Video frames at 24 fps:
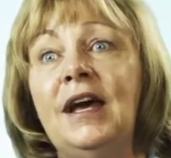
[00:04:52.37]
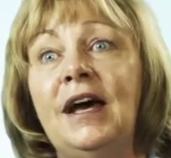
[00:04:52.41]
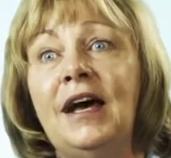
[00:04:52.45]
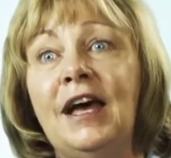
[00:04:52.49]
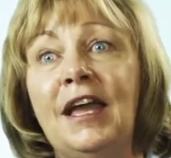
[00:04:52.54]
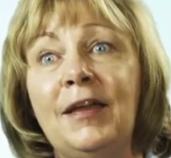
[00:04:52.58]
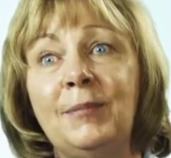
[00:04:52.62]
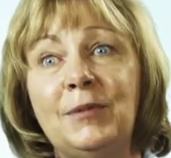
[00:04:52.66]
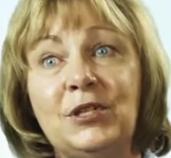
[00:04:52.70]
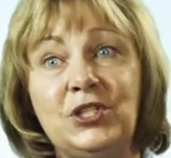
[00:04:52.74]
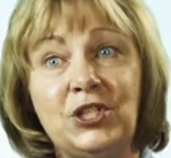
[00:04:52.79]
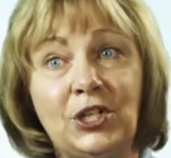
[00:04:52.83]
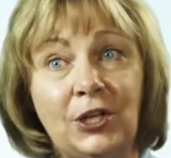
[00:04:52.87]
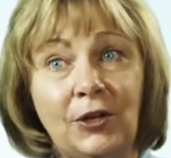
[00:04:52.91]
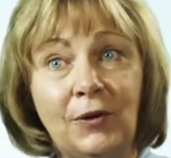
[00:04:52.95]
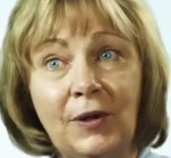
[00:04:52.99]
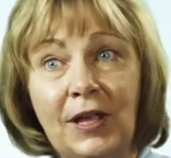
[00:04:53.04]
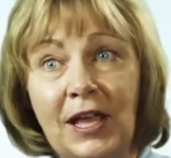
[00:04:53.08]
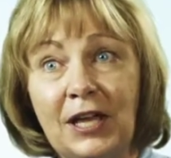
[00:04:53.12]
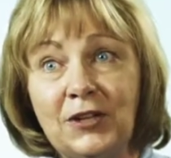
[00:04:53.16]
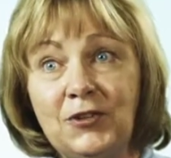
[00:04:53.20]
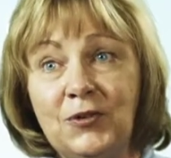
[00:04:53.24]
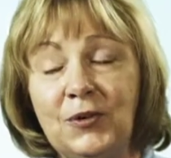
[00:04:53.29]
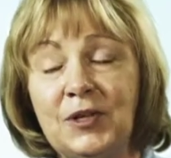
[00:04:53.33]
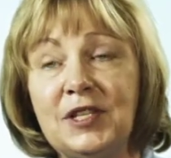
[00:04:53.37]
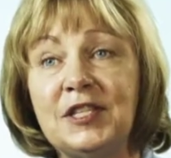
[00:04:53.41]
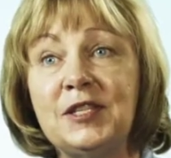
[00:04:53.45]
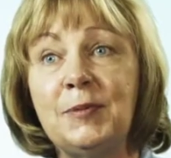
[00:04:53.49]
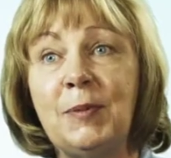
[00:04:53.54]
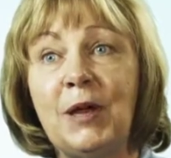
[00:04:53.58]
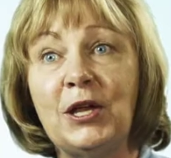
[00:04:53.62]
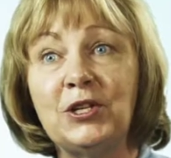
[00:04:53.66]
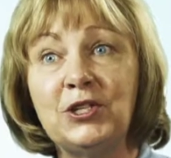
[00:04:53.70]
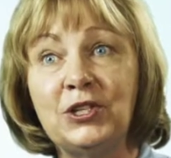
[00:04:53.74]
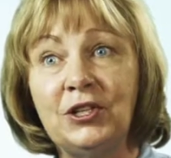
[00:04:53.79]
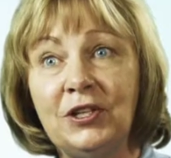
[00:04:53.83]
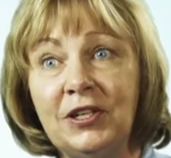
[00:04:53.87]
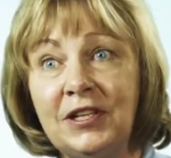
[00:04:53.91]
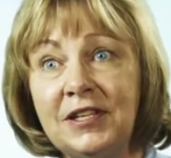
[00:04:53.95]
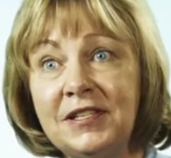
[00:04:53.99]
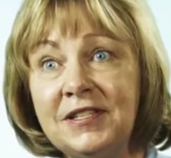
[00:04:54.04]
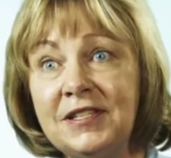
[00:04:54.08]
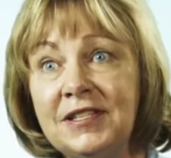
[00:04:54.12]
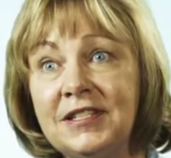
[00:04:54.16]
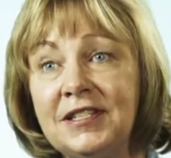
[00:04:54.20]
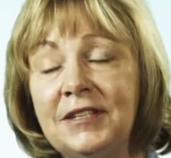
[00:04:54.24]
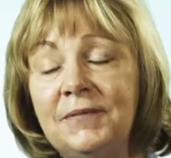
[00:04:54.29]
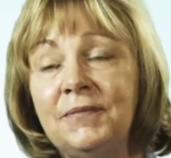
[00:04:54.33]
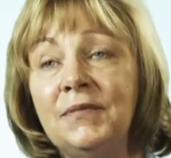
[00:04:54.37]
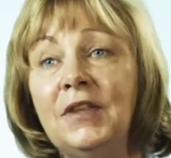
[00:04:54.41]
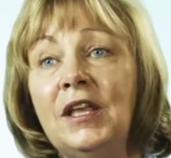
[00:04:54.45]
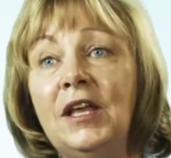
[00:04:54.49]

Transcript: I'm a geriatric specialist.